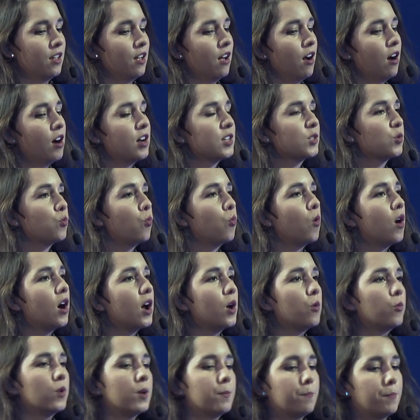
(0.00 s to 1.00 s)
Ask,
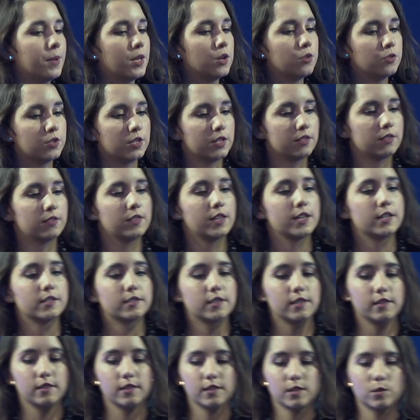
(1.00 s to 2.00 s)
why are we building
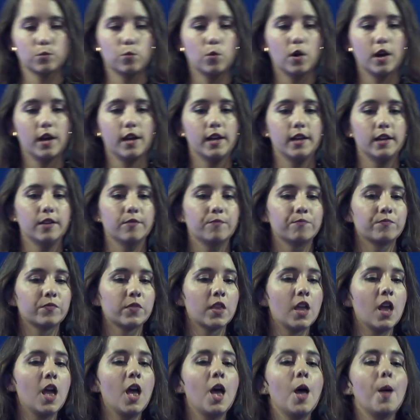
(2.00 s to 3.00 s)
things in this way?
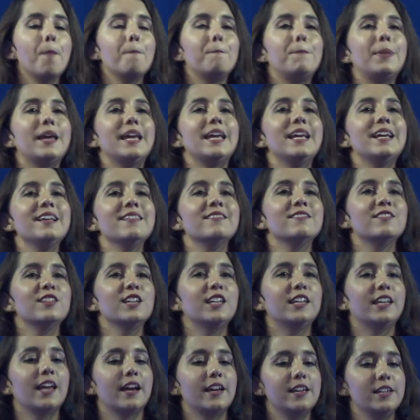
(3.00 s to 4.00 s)
Be the
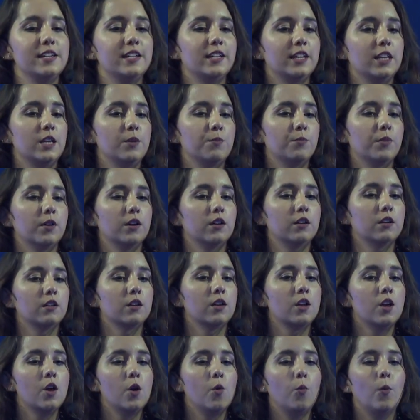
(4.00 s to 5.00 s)
gatekeeper.
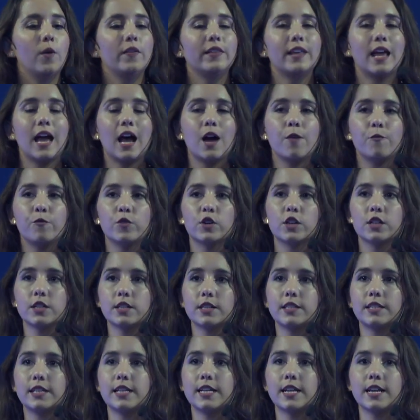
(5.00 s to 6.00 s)
When the
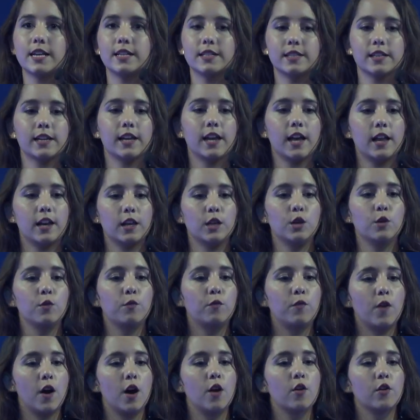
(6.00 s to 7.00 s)
advocacy isn't getting you
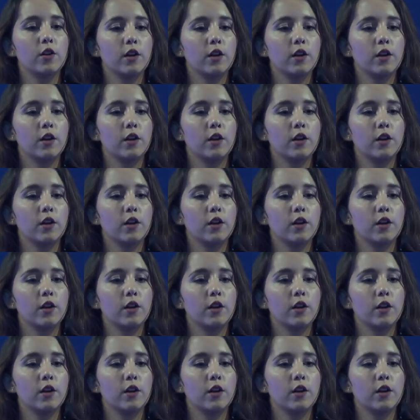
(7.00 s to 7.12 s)
far